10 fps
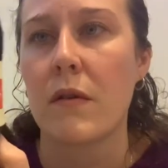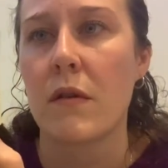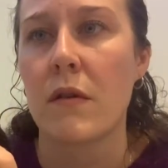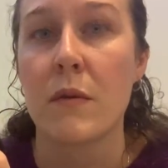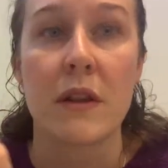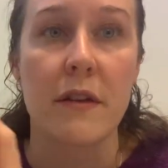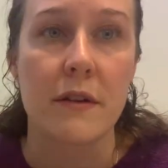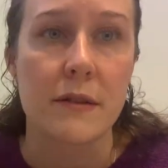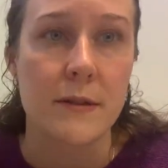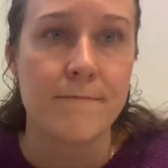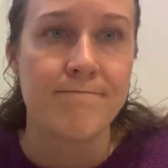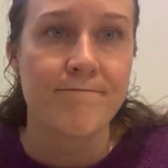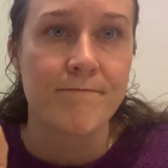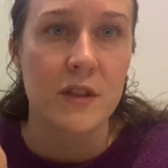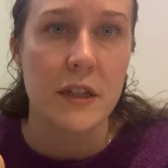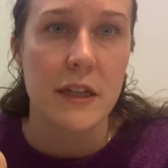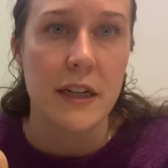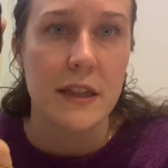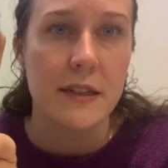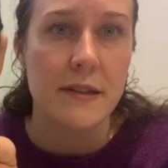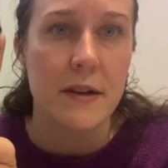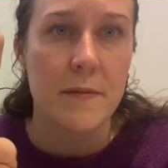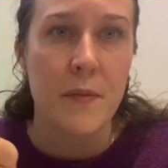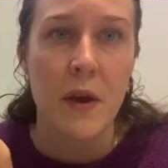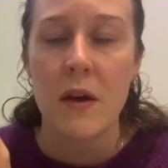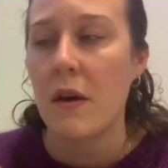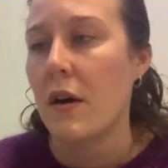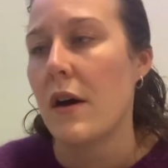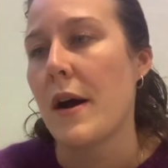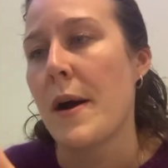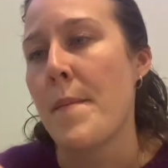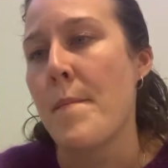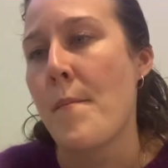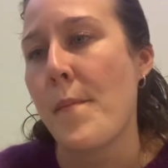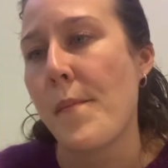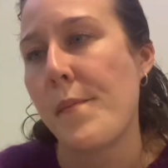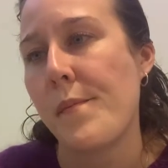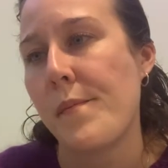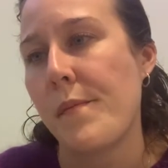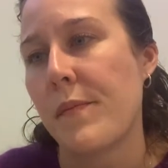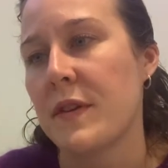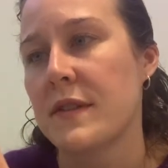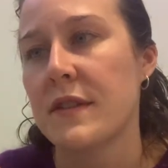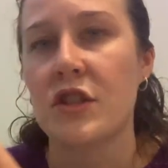the Woolly Thistle. You can get this there. This is